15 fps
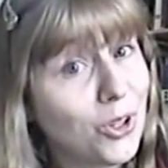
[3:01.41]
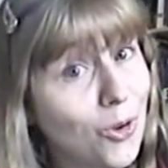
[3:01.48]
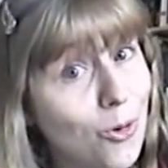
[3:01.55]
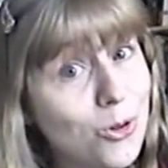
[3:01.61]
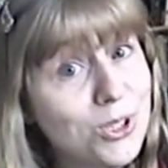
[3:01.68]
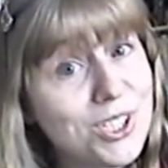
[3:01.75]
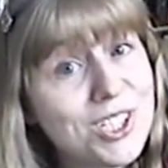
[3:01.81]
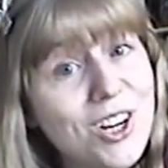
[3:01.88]

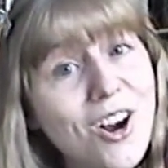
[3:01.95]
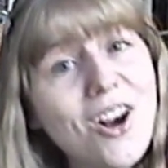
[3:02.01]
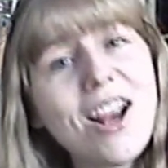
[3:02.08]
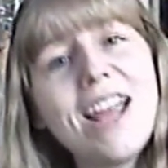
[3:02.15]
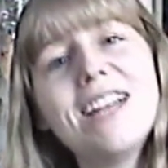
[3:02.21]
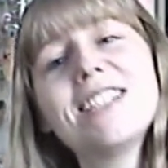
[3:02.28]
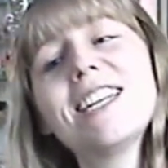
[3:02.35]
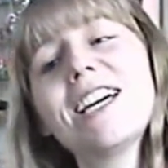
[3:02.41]
gold star
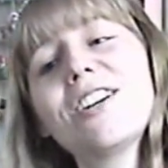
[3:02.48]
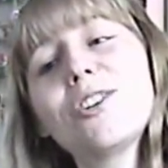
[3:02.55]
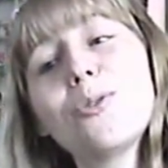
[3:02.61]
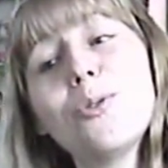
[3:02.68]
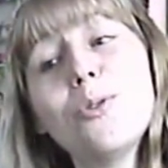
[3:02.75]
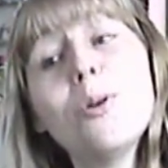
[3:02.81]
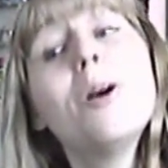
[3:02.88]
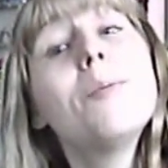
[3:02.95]

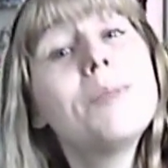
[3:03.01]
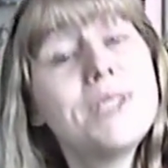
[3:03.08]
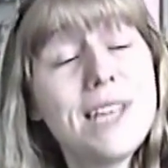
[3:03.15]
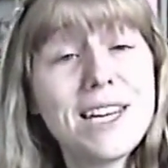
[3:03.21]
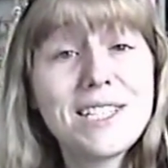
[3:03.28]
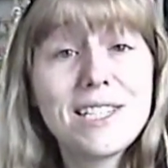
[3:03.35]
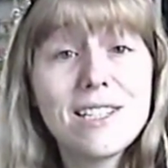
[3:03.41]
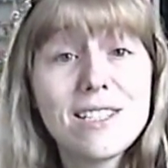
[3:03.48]
asexual
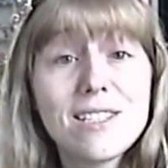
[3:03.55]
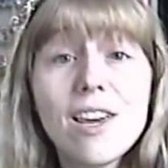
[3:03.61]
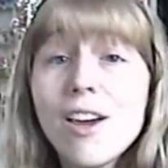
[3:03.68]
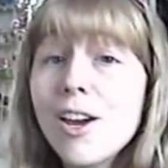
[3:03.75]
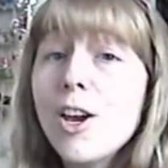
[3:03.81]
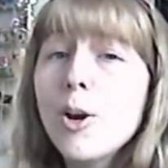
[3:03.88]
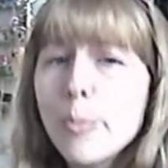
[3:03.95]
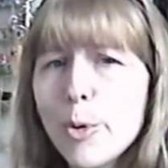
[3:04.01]
possesses,
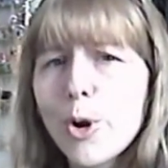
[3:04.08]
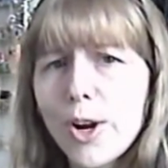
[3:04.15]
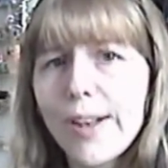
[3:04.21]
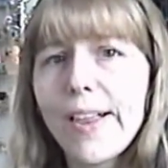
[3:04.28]
more or